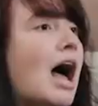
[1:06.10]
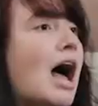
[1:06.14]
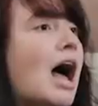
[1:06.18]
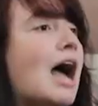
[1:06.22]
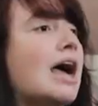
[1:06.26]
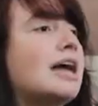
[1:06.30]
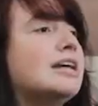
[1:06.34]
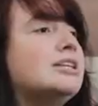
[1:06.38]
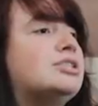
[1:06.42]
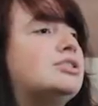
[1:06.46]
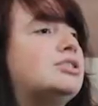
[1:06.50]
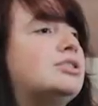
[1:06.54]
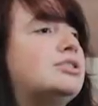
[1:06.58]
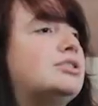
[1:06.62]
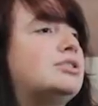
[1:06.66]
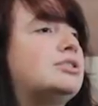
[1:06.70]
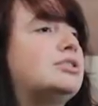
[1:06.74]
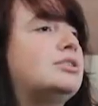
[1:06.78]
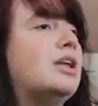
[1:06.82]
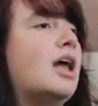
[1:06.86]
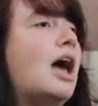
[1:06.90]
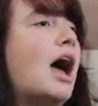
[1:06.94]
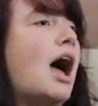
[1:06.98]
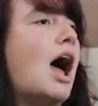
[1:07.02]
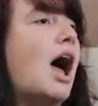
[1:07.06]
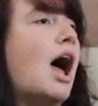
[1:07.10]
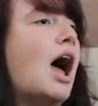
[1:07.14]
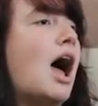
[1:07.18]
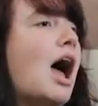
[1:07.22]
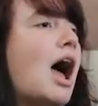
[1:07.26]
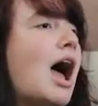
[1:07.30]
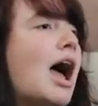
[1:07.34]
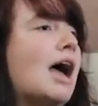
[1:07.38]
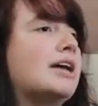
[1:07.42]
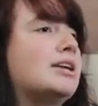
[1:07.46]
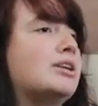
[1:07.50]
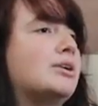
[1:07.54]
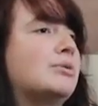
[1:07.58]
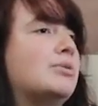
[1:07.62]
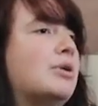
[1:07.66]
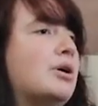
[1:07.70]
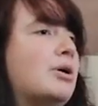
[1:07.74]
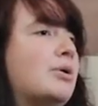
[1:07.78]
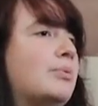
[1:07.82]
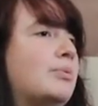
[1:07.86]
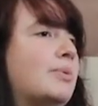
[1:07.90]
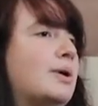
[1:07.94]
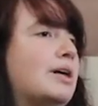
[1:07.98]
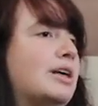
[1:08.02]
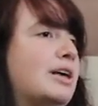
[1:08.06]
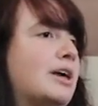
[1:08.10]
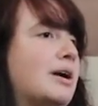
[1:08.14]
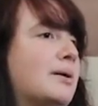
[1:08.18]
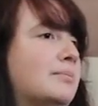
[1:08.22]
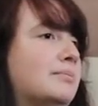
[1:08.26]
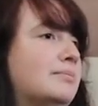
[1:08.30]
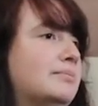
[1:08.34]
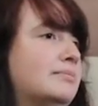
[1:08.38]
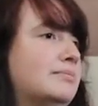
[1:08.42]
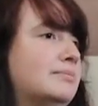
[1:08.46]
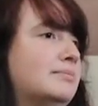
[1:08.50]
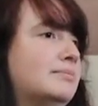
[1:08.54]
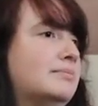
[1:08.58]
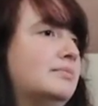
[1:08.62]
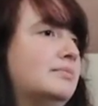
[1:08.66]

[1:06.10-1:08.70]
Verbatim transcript: I. I don't know, William.